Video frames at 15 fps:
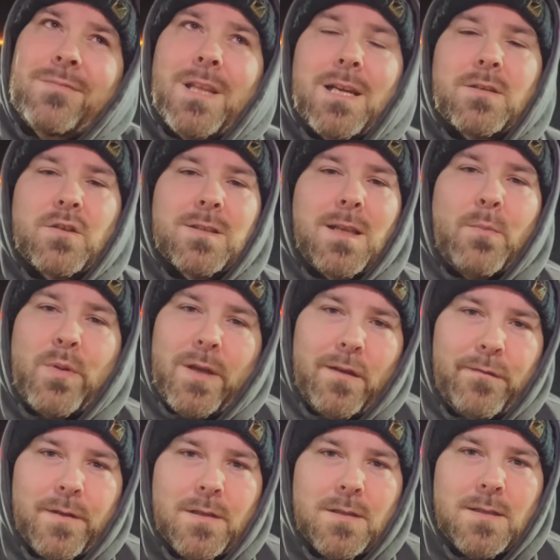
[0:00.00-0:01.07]
just a
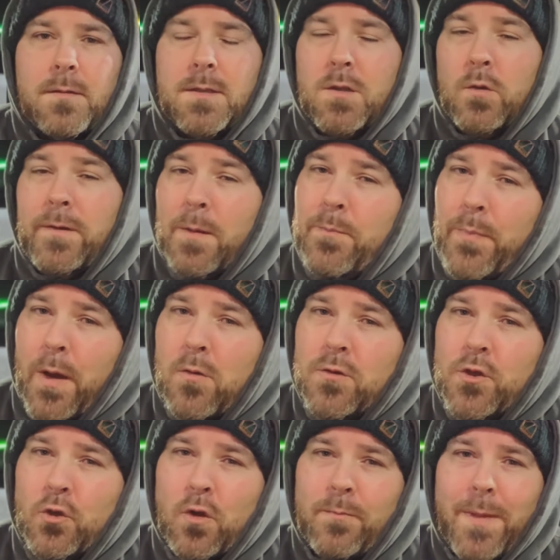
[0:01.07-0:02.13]
preference. So to build
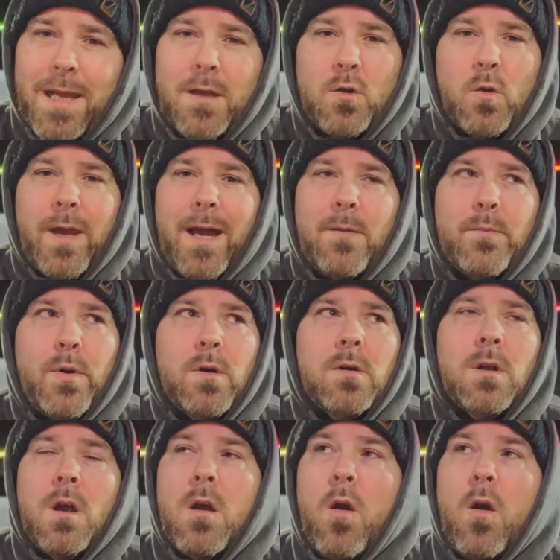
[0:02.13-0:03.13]
your own micro camper